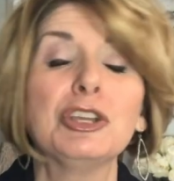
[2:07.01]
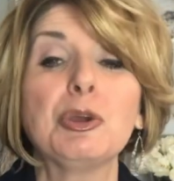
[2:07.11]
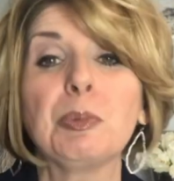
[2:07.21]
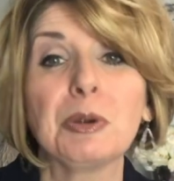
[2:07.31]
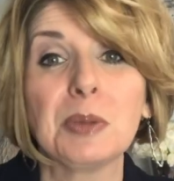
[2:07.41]
your
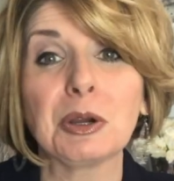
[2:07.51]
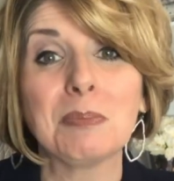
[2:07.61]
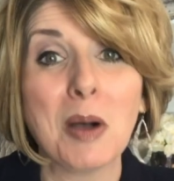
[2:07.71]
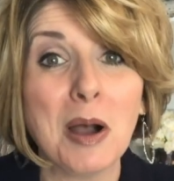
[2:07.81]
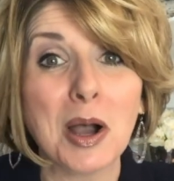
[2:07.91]
Premier
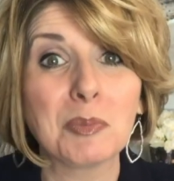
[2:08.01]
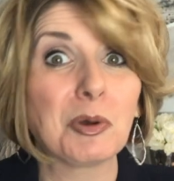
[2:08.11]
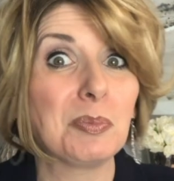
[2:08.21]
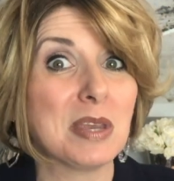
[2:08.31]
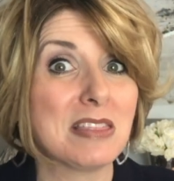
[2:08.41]
Mom
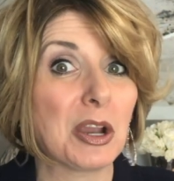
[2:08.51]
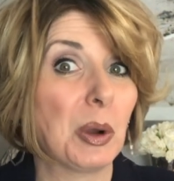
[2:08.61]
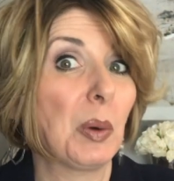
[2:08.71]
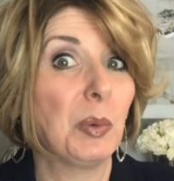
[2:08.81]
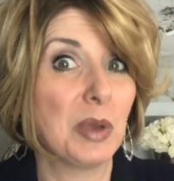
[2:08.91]
will be
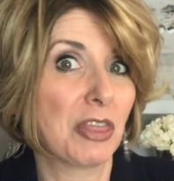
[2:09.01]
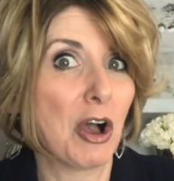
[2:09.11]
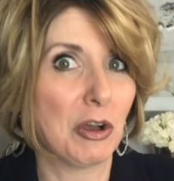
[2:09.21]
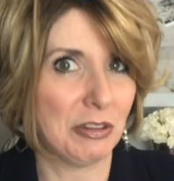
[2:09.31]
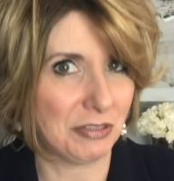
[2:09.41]
there with
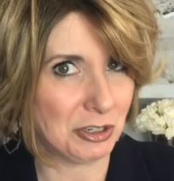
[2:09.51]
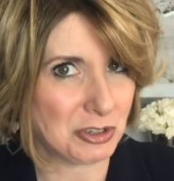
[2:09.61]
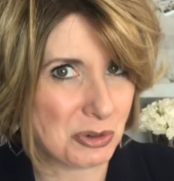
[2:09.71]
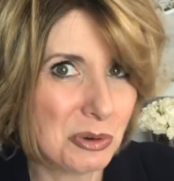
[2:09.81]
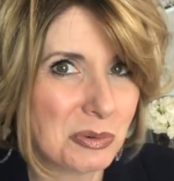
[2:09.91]
all of her
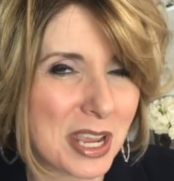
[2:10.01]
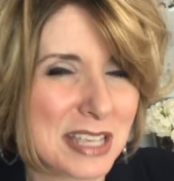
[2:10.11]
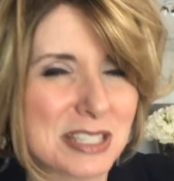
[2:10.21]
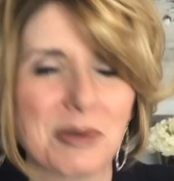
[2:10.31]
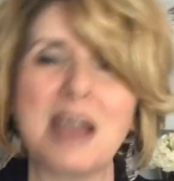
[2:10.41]
jewelry
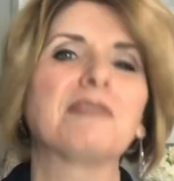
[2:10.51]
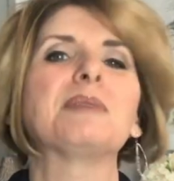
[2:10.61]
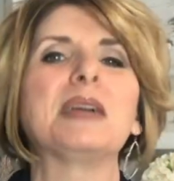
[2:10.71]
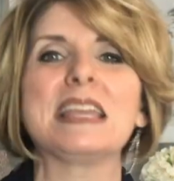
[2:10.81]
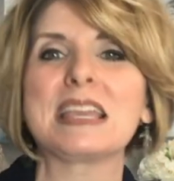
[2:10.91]
so
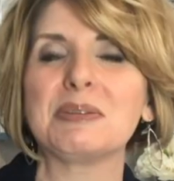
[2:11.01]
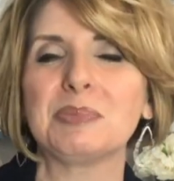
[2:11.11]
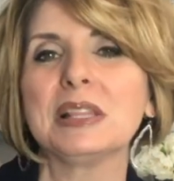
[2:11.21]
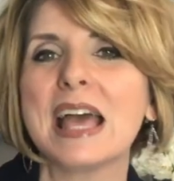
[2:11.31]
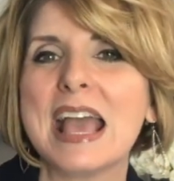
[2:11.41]
everybody can
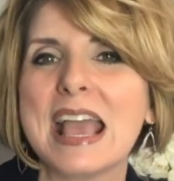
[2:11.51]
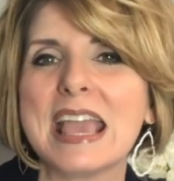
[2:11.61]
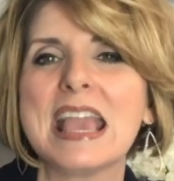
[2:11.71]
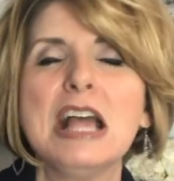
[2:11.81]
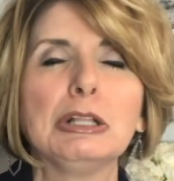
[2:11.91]

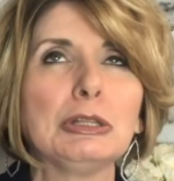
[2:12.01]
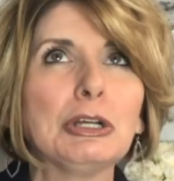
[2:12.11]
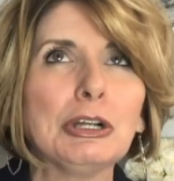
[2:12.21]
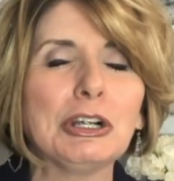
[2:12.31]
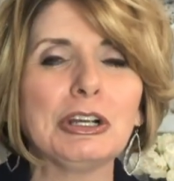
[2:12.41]
play,
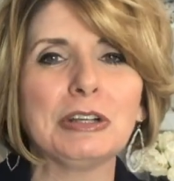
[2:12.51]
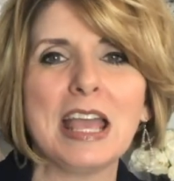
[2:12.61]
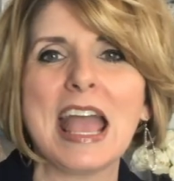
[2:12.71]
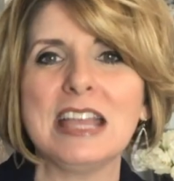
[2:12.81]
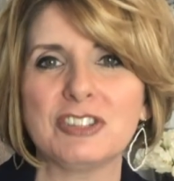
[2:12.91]
learn,
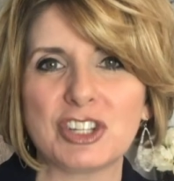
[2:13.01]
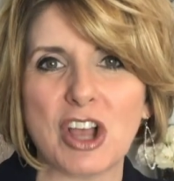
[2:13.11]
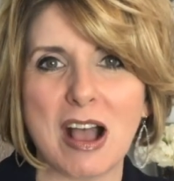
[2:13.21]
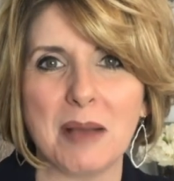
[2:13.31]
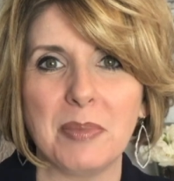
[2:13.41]
and
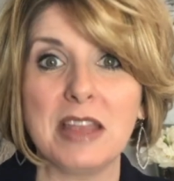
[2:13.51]
shop.